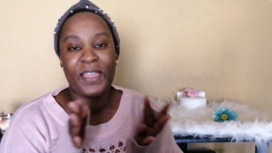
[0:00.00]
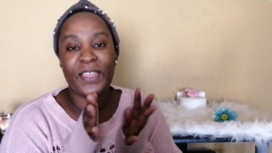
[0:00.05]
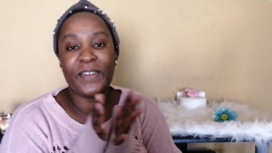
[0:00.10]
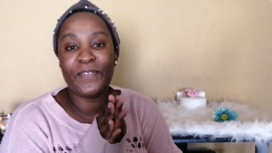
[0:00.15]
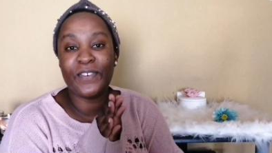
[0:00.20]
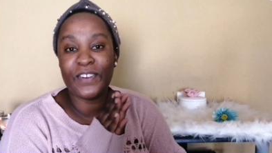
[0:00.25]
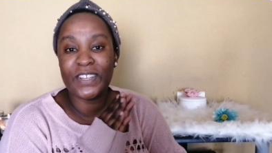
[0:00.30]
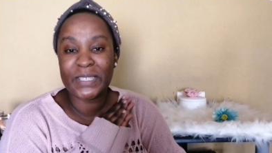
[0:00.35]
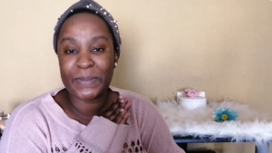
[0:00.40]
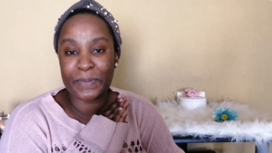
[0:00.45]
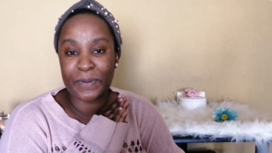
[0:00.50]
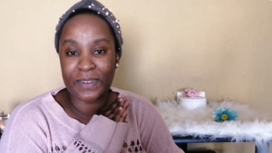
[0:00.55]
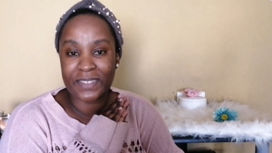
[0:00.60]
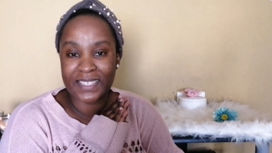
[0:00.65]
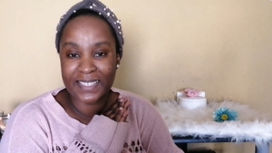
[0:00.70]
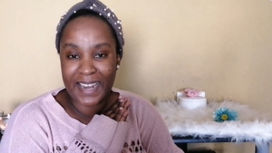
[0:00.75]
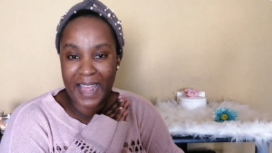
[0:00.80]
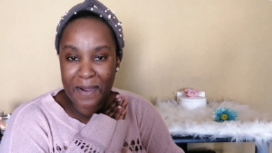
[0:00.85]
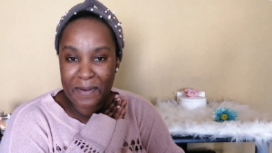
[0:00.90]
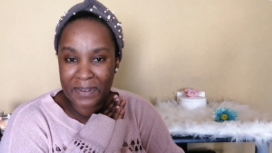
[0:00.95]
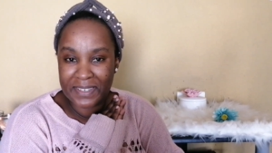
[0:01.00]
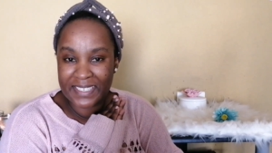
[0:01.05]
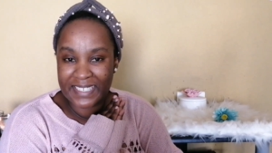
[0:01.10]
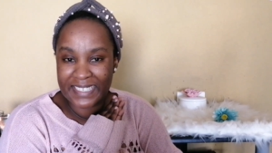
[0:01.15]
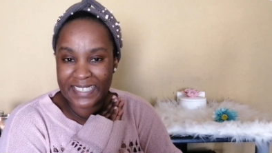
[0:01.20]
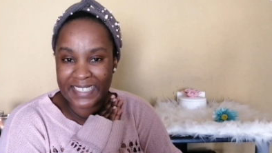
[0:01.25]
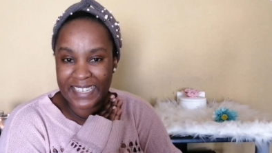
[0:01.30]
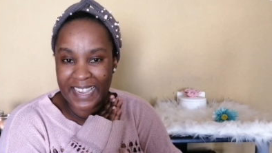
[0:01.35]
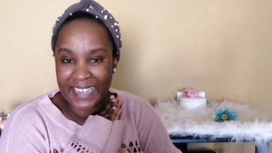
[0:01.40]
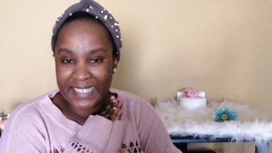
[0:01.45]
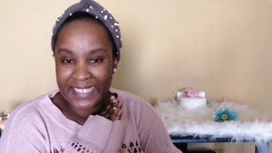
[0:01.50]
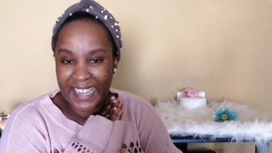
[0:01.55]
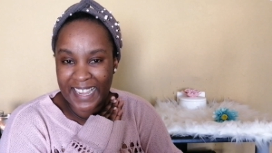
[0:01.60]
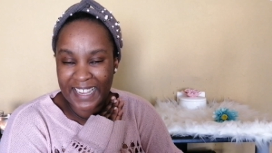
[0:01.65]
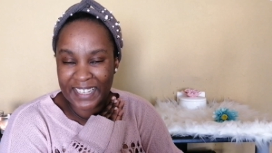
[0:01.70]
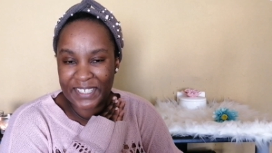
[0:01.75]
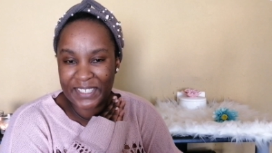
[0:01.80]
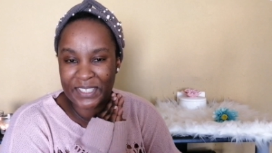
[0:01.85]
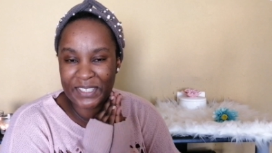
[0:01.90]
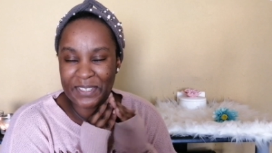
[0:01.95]
The first person I want to shout
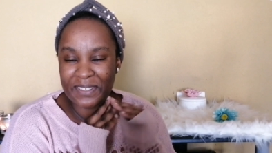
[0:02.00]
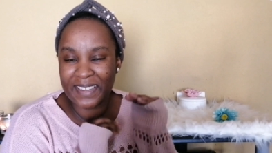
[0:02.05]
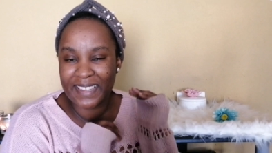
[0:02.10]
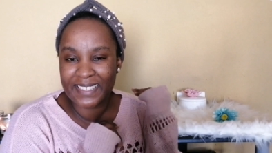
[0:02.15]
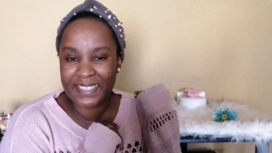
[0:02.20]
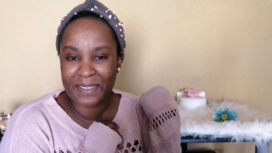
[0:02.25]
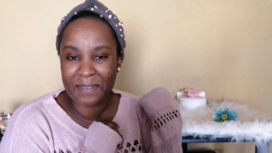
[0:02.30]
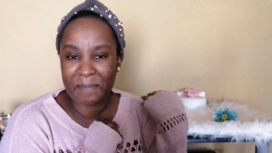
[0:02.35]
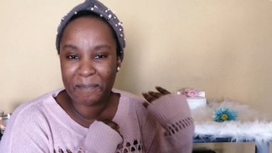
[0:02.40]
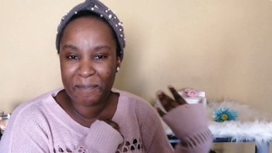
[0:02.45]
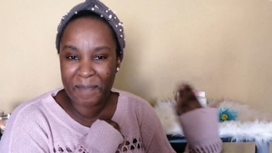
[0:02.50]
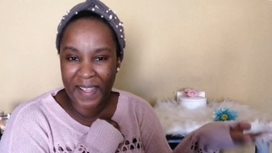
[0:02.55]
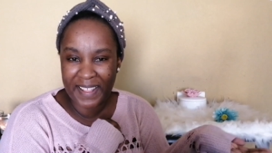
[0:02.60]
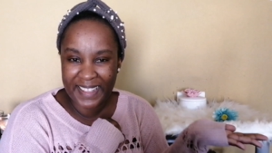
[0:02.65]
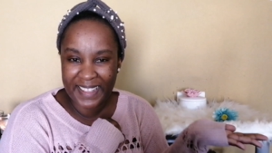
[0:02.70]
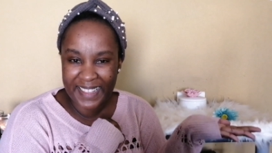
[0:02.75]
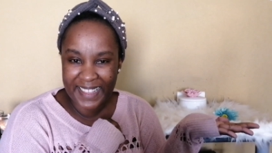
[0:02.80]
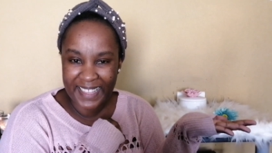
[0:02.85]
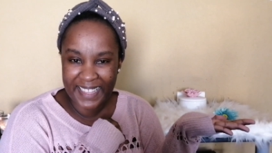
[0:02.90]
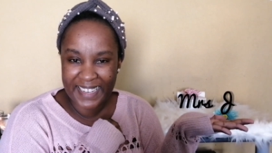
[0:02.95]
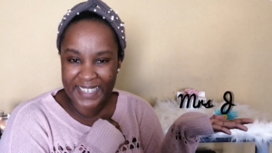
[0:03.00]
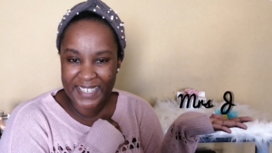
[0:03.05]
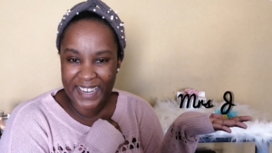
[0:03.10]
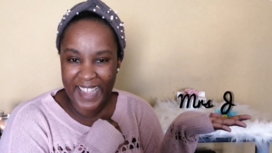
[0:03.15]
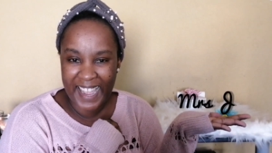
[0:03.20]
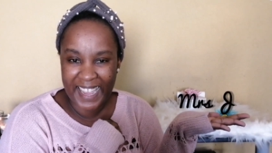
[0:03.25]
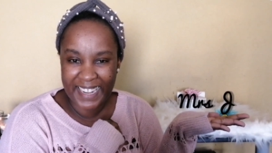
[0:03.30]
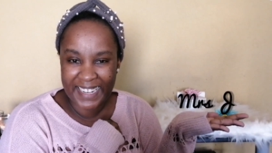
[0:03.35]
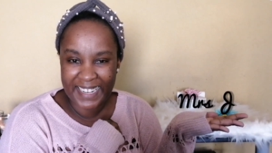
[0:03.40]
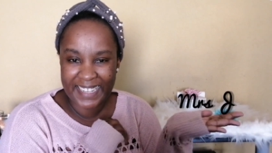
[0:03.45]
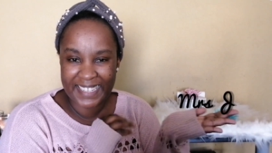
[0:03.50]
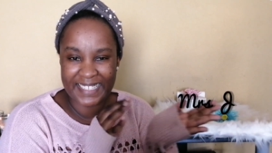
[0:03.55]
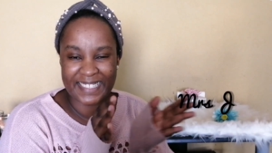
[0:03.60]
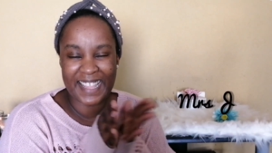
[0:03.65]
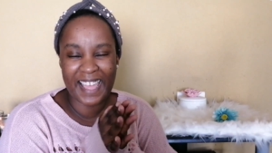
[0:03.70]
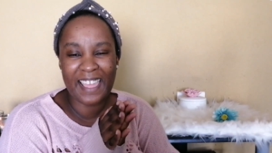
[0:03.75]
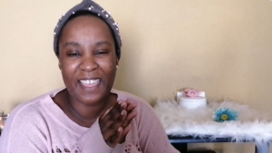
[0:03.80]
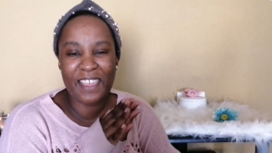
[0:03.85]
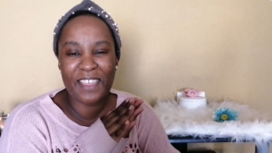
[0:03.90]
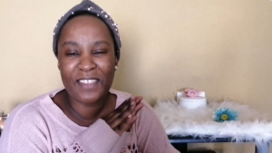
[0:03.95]
out to is Bantle Johannes.
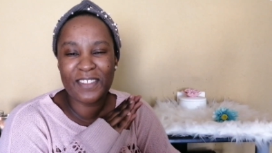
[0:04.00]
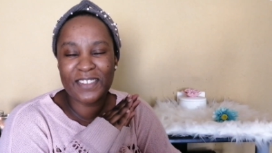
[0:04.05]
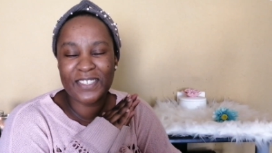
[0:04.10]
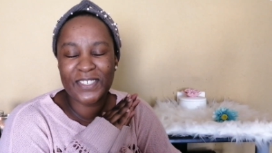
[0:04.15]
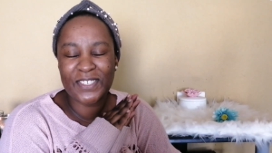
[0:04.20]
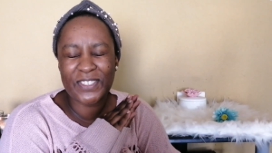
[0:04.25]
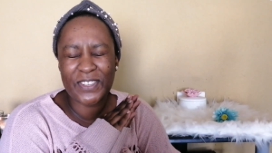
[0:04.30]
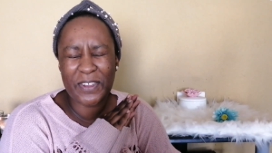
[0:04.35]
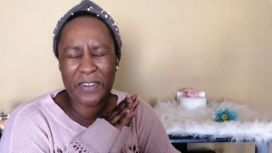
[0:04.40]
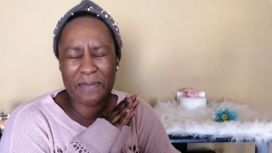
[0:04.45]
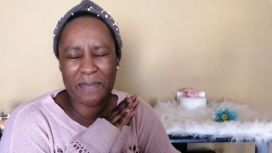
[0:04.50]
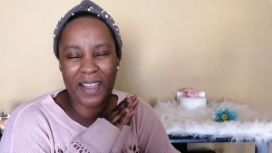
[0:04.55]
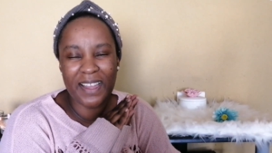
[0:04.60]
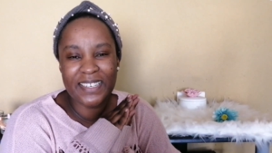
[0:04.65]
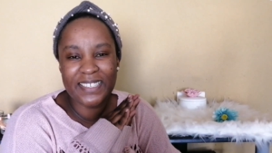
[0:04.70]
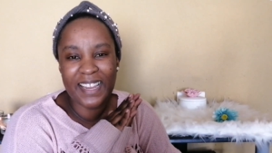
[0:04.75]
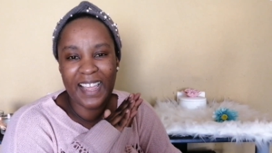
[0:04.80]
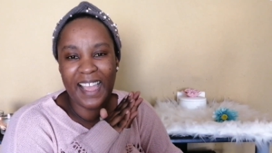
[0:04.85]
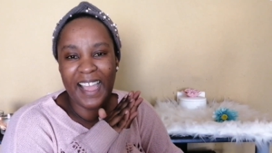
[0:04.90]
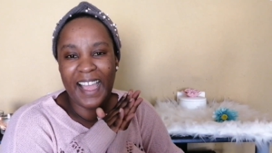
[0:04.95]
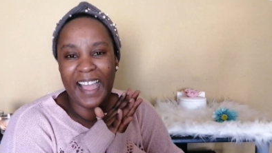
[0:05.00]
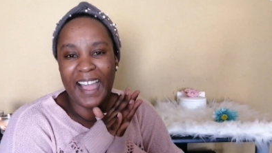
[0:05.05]
Thank you so much.